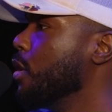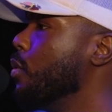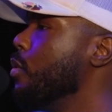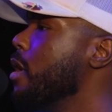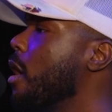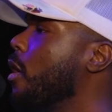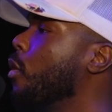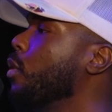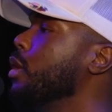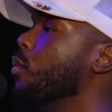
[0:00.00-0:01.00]
You
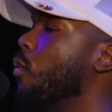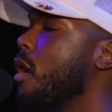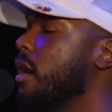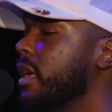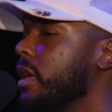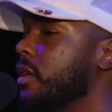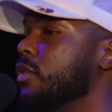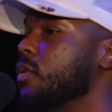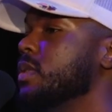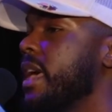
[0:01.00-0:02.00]
know, you walk
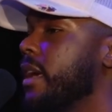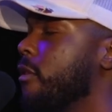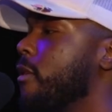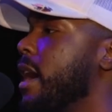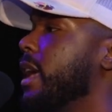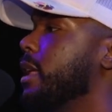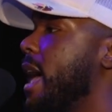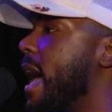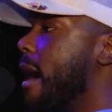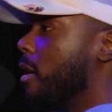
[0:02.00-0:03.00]
in, you take a right,
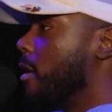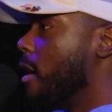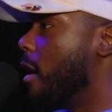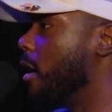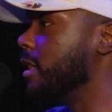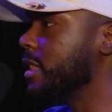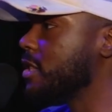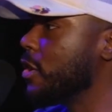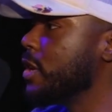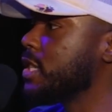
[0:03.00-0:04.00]
alcohol.
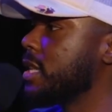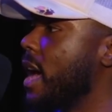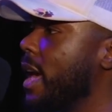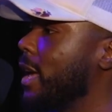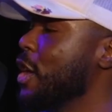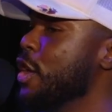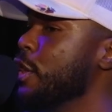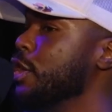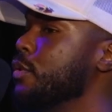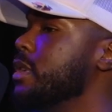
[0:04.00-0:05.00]
So it's like,
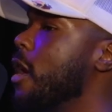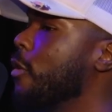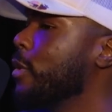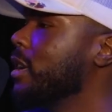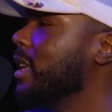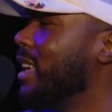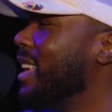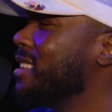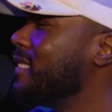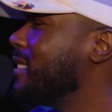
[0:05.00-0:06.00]
you don't really,